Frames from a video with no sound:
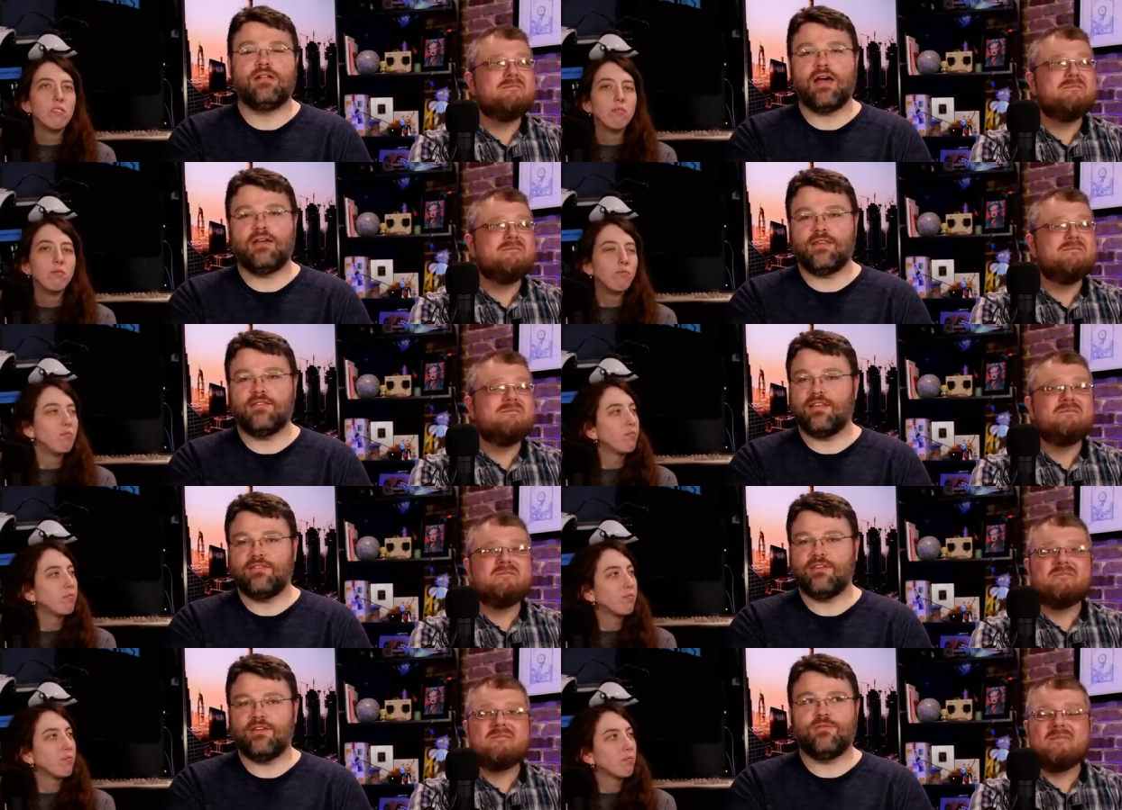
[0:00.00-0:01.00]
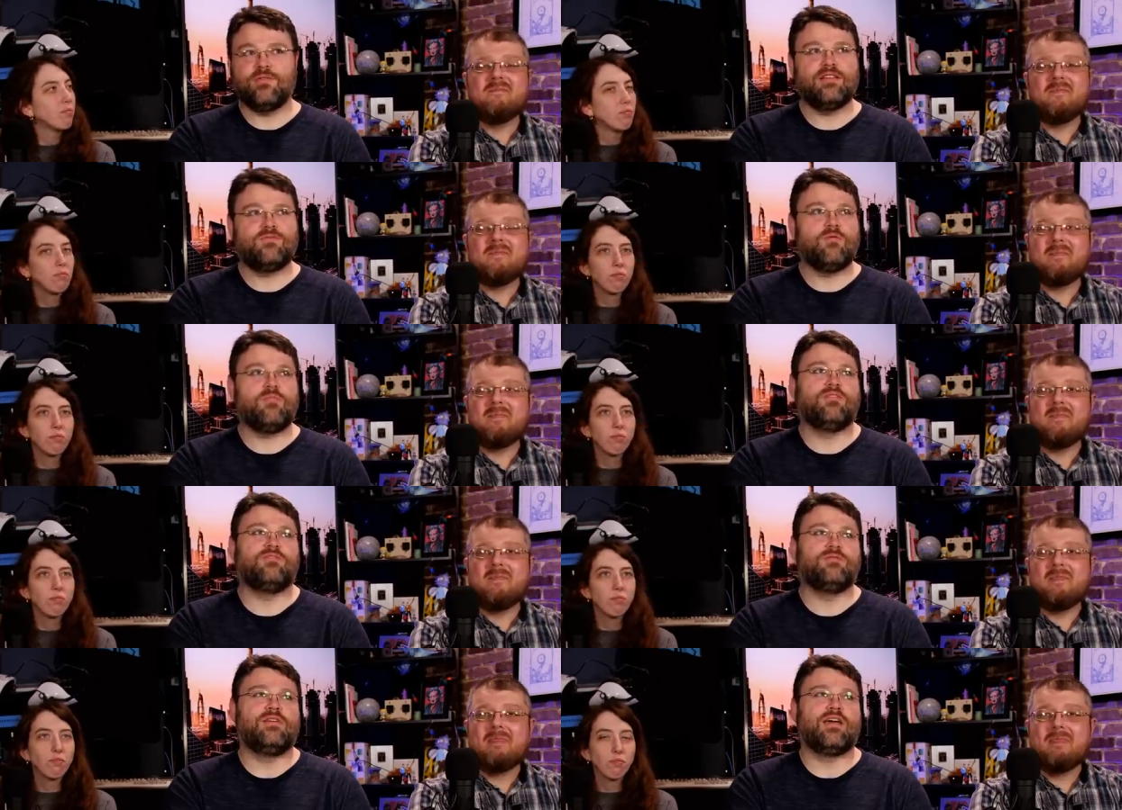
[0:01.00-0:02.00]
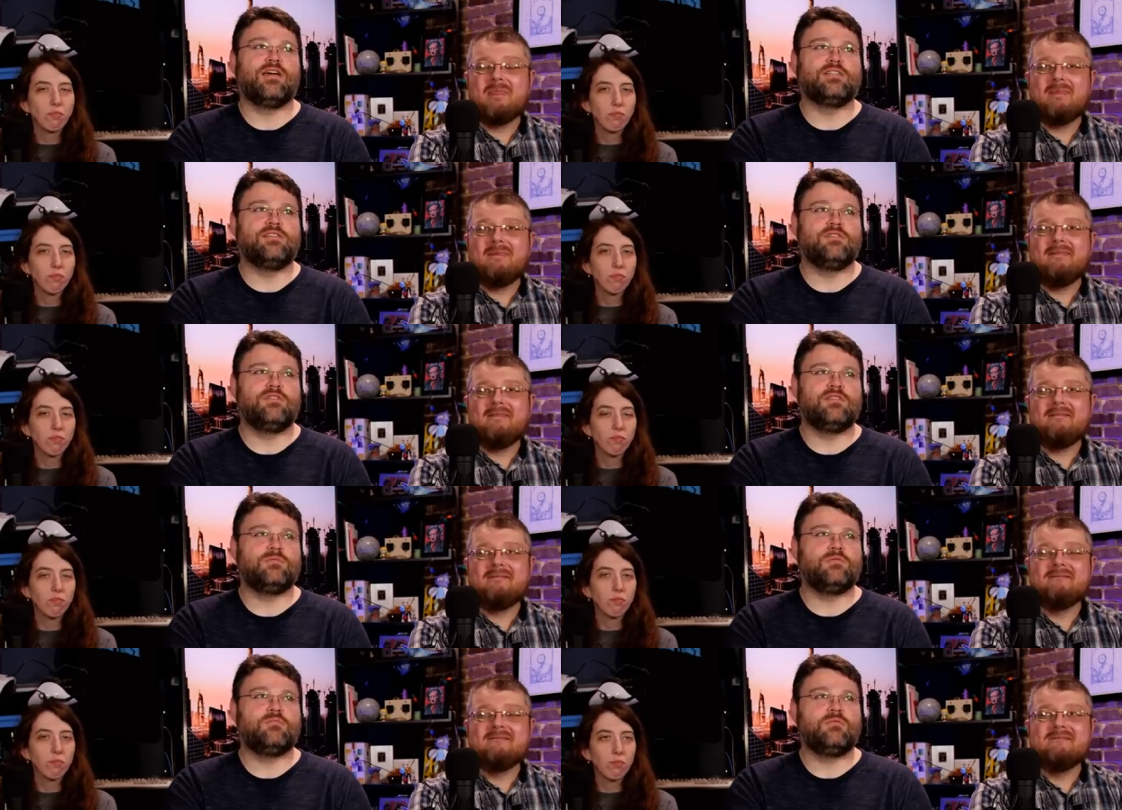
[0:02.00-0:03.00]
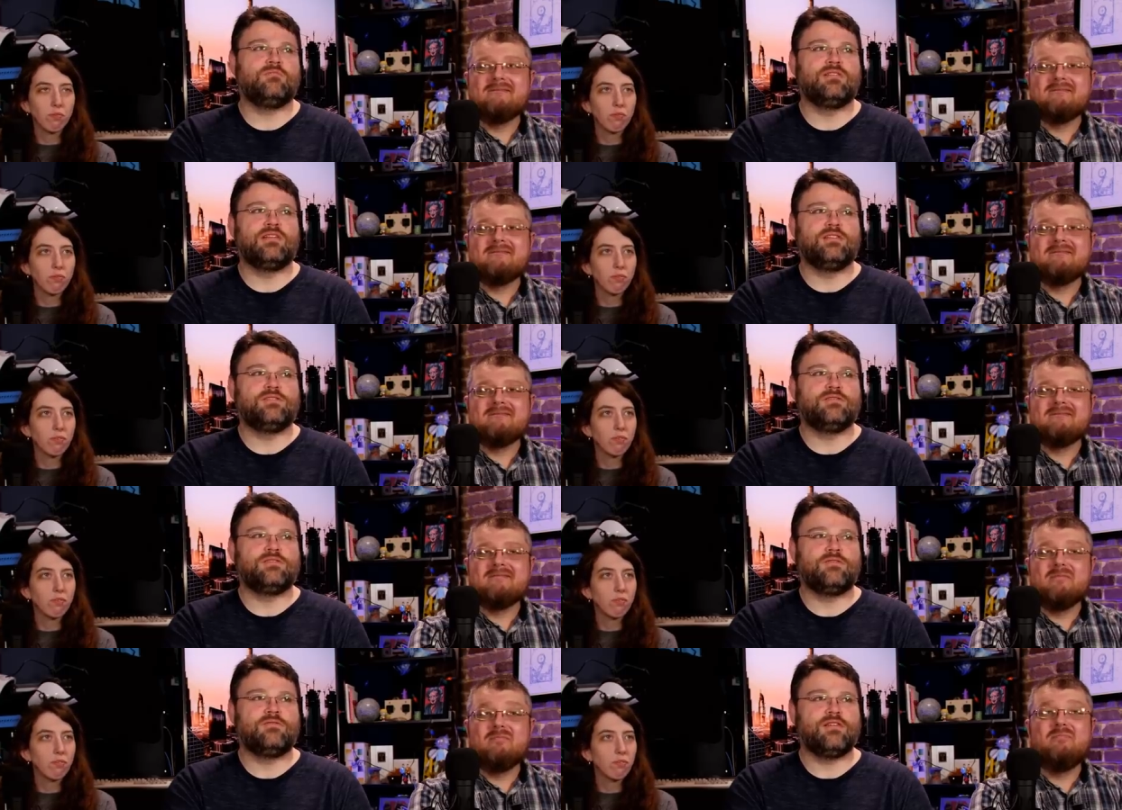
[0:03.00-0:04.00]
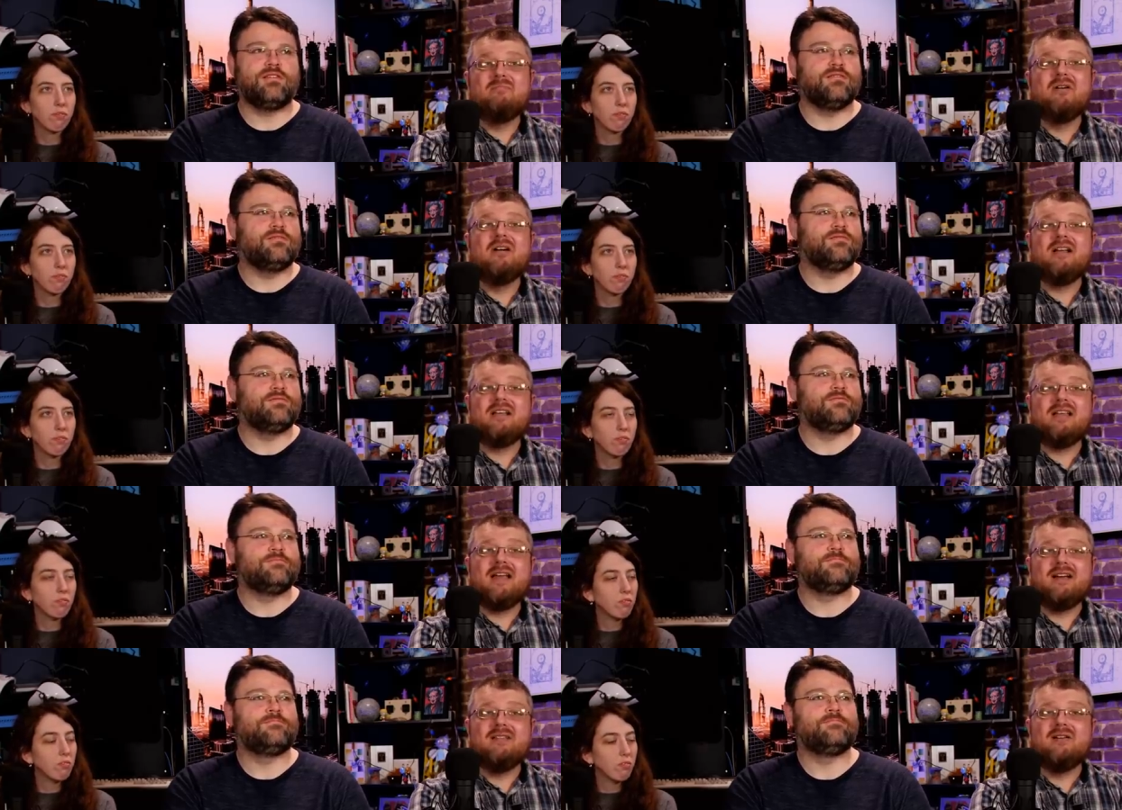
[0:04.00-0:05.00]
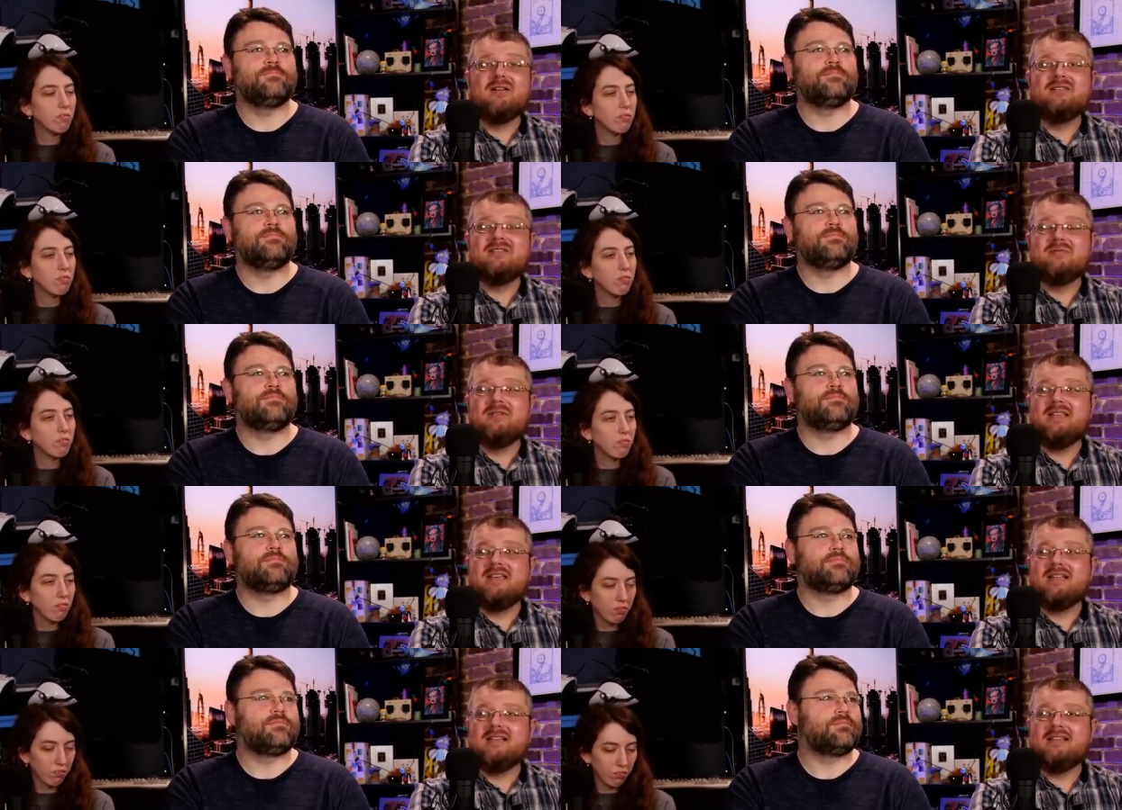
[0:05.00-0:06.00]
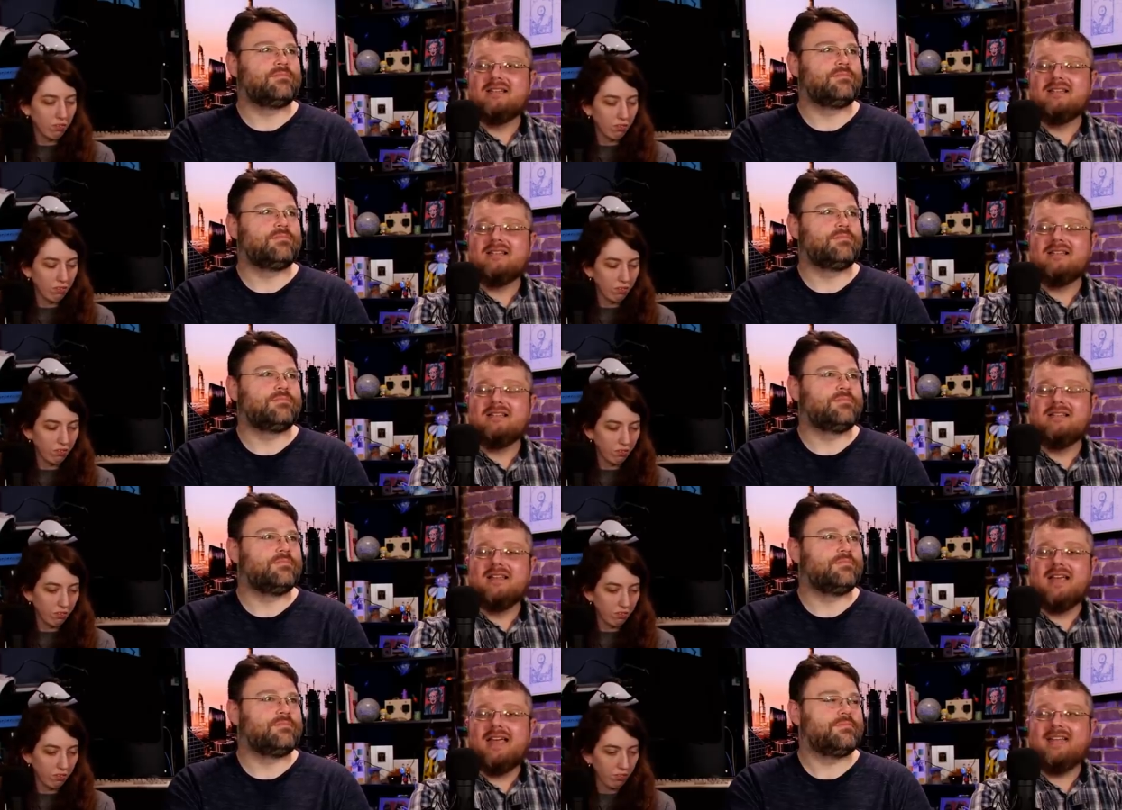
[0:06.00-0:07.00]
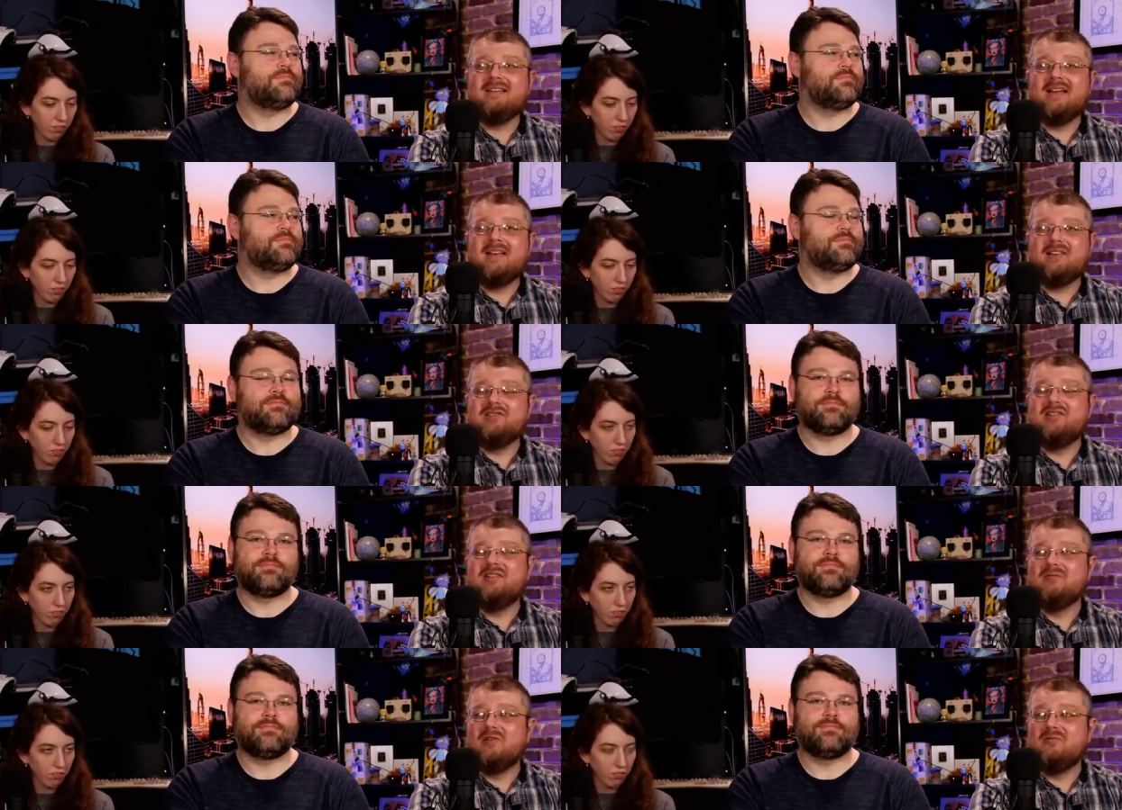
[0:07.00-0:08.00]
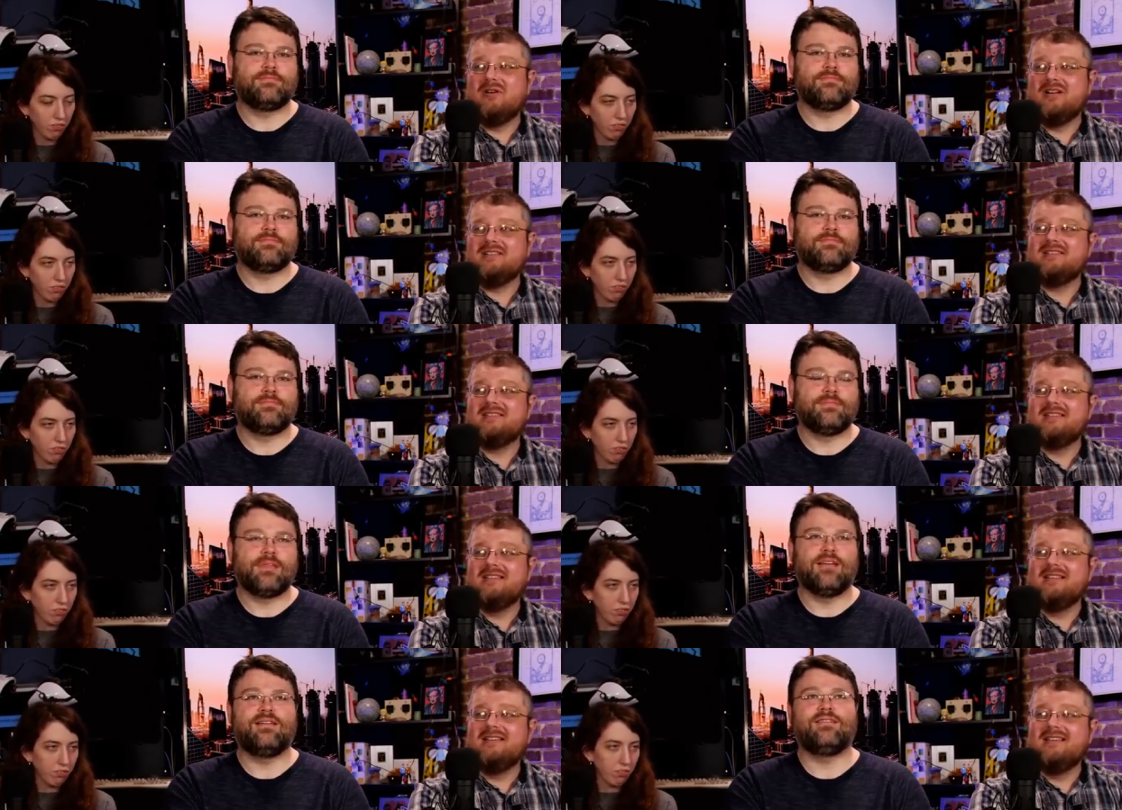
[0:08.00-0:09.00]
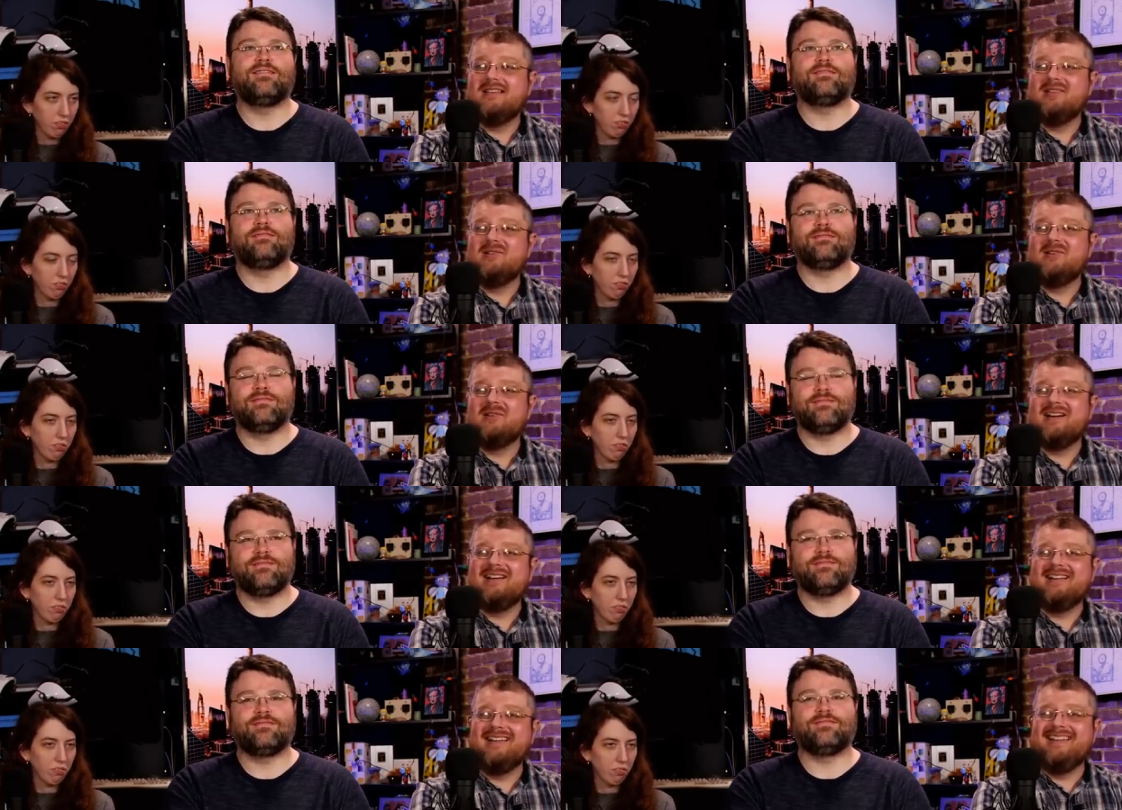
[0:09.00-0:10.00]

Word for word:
Speaker 1: well, I guess that's good. We need robots doing that kind of stuff. We don't need to put people in danger. It's totally good. But
Speaker 2: how long until we get the anti-engineer robots? Uh, who go out